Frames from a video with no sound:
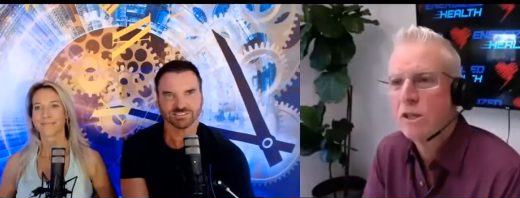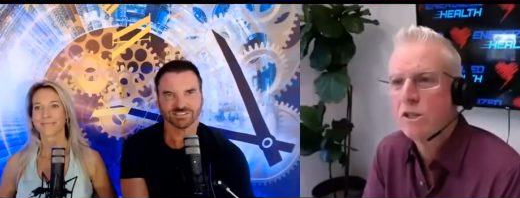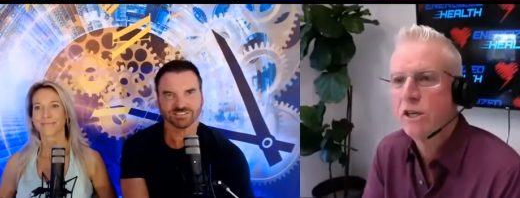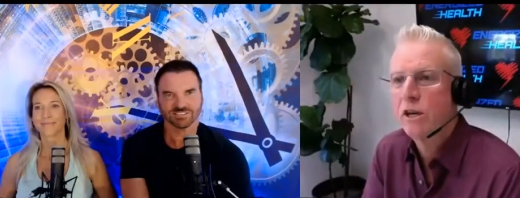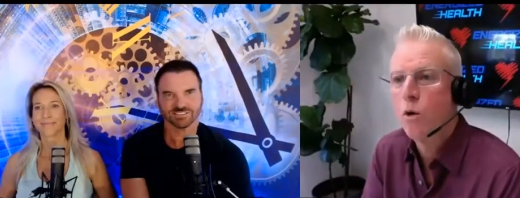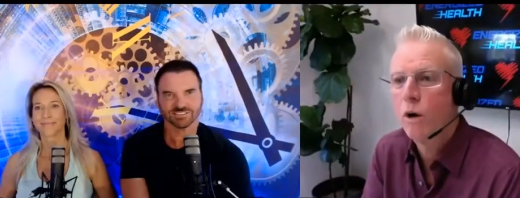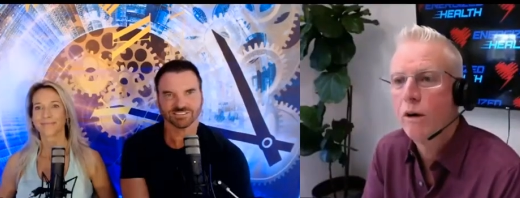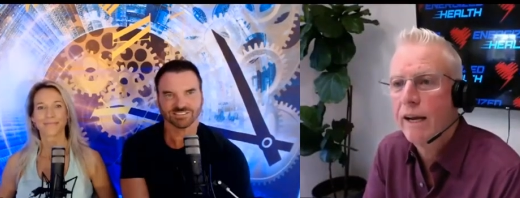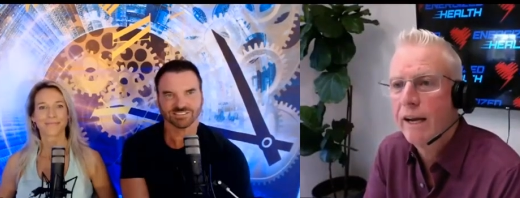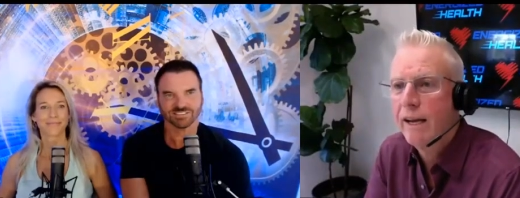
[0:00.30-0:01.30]
Speaker 1: Question,
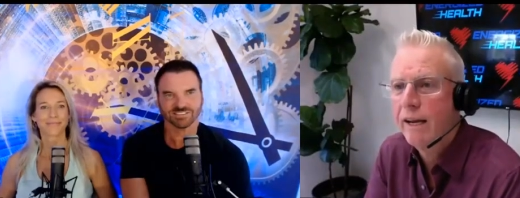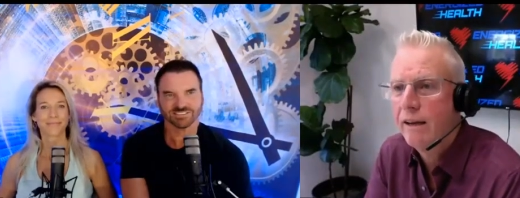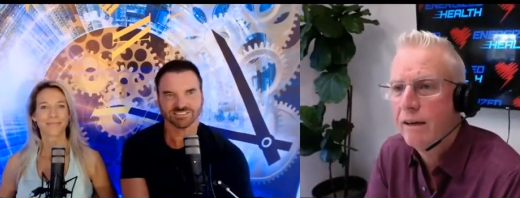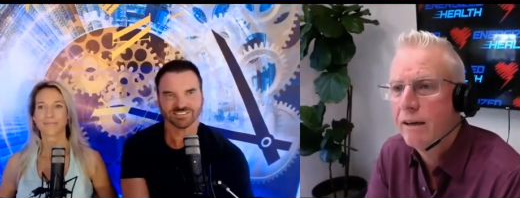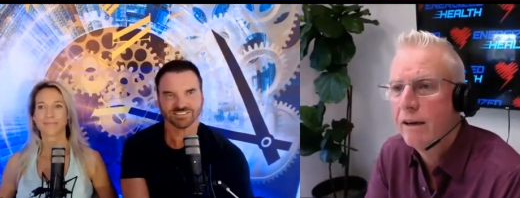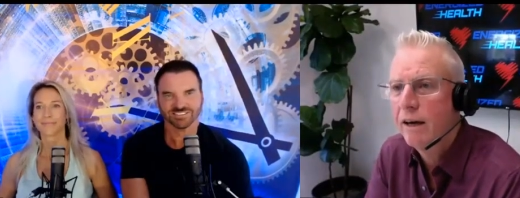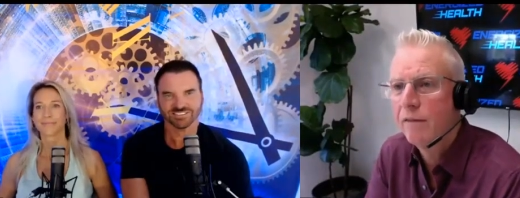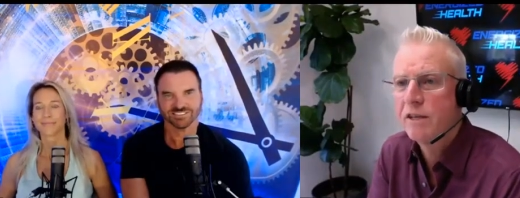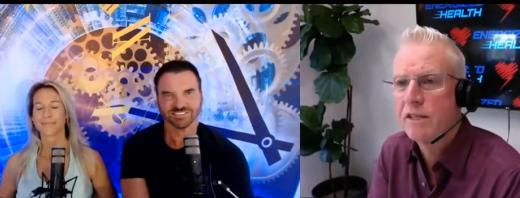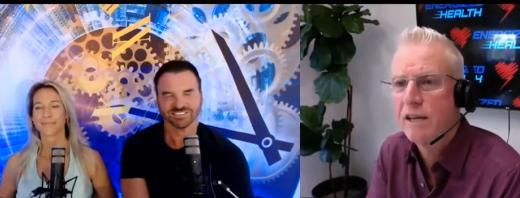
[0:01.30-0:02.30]
will any
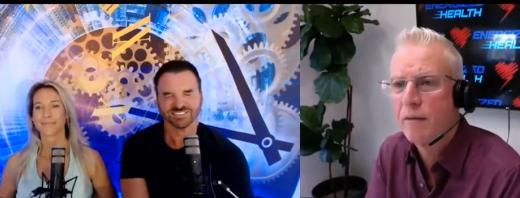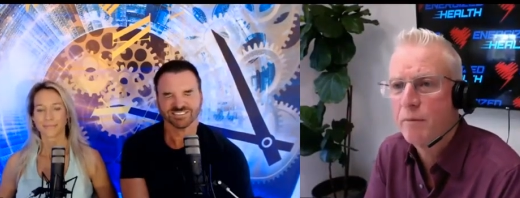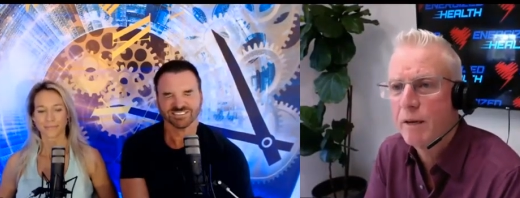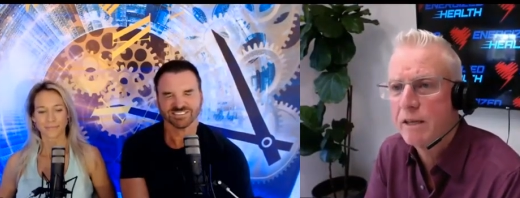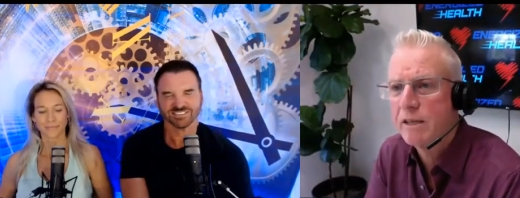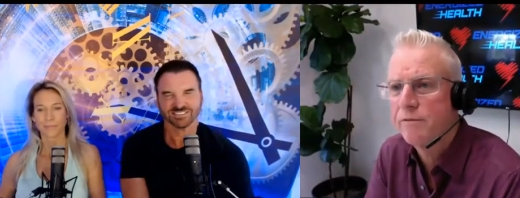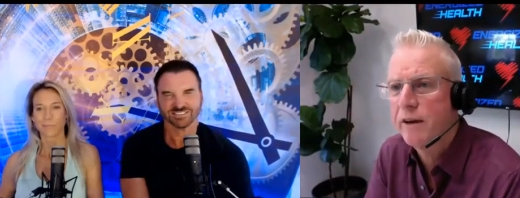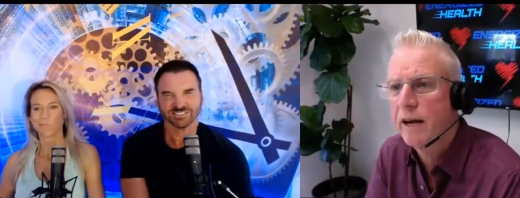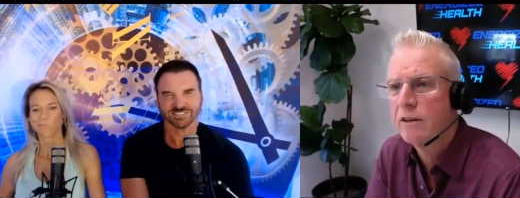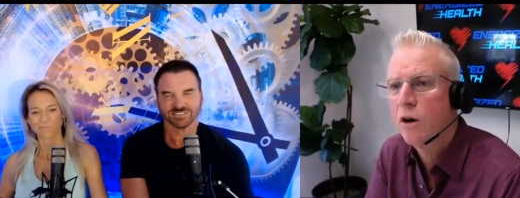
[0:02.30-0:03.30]
of the supplements
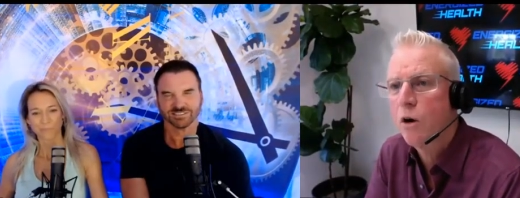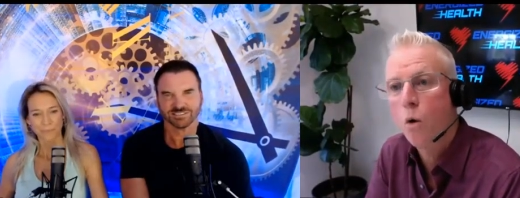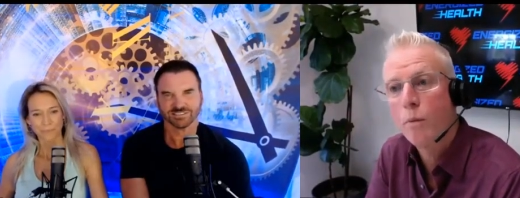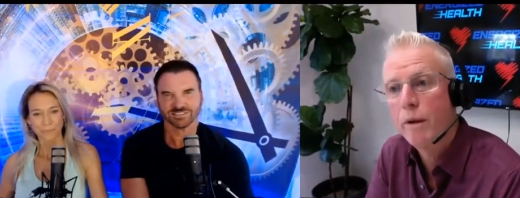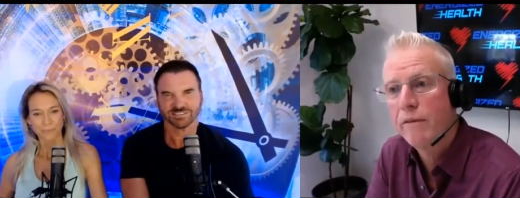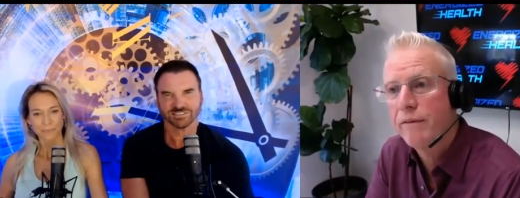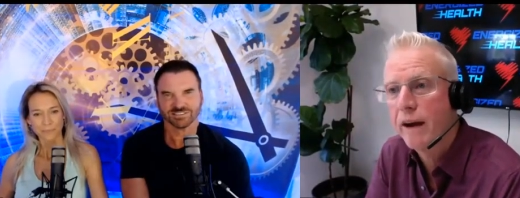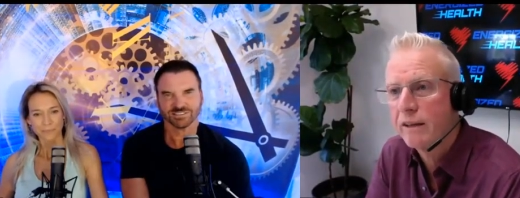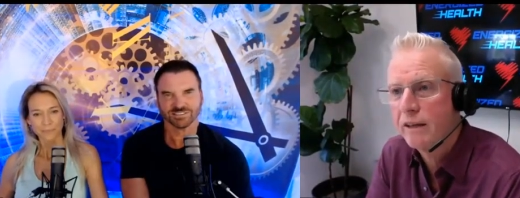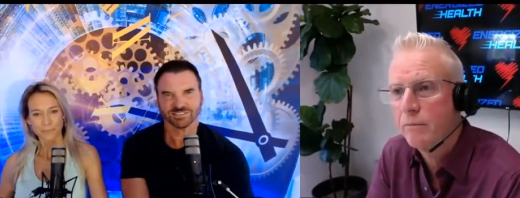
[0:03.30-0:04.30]
affect or be
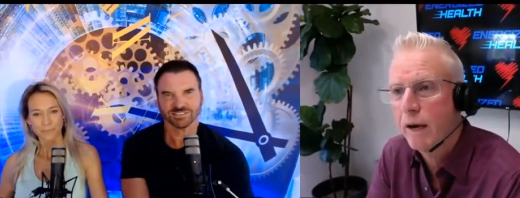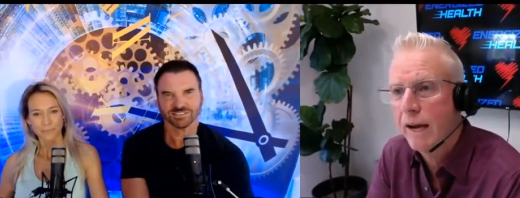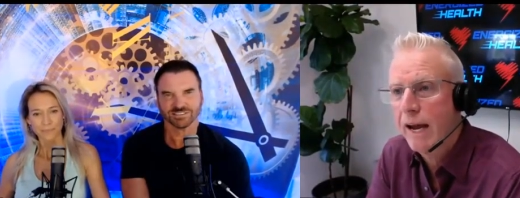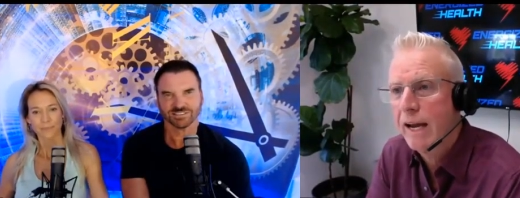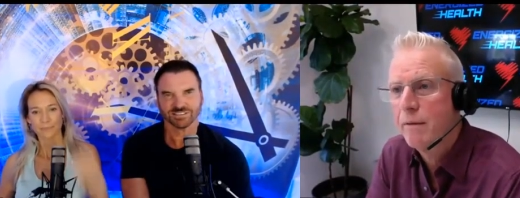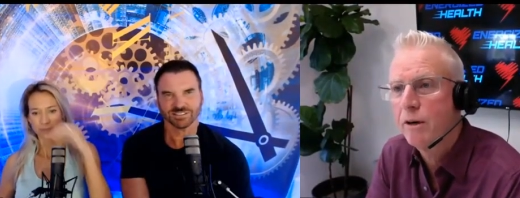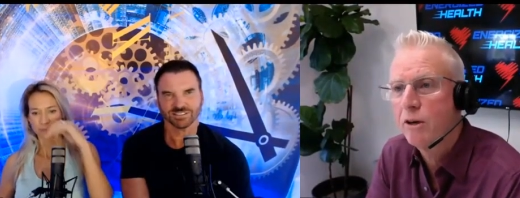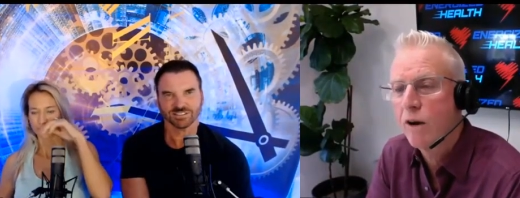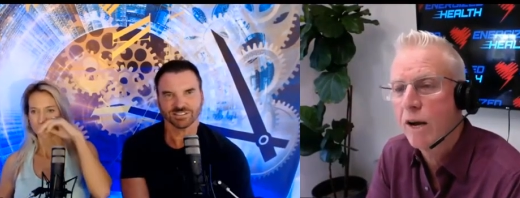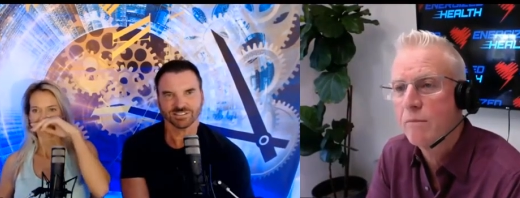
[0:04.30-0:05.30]
affected by 80
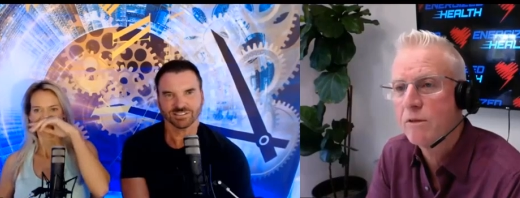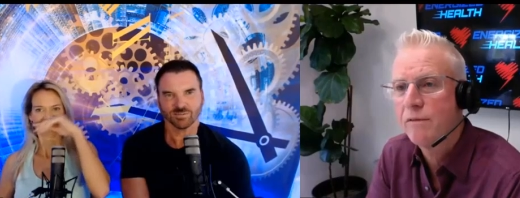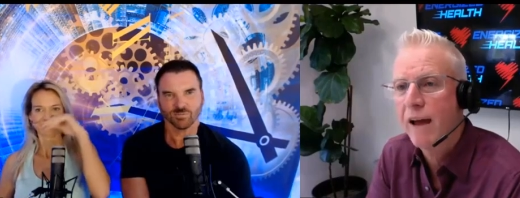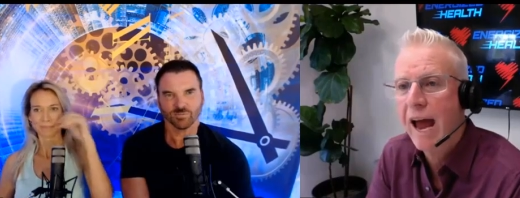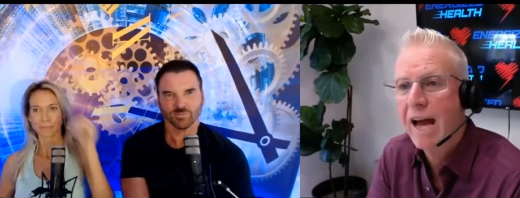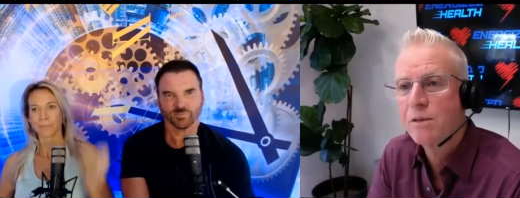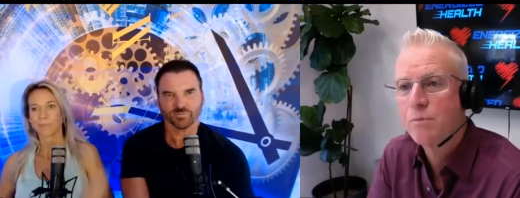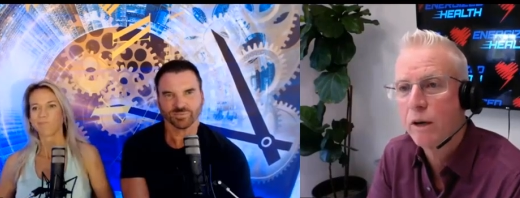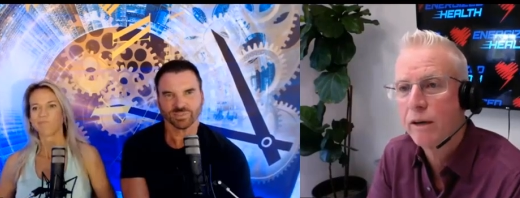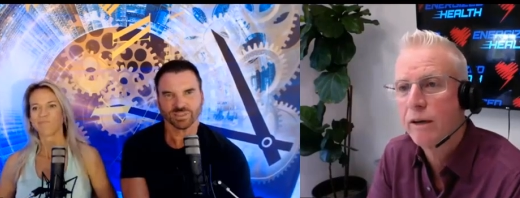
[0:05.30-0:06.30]
milligrams of
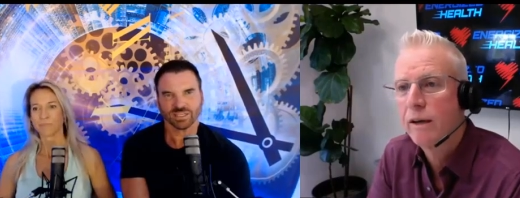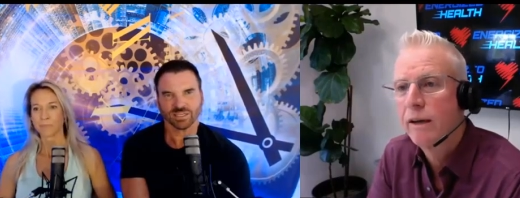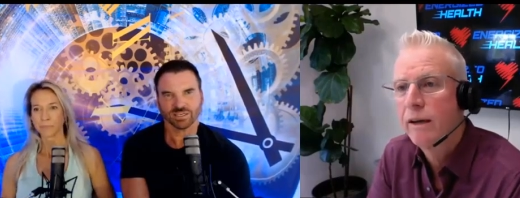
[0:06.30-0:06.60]
aspirin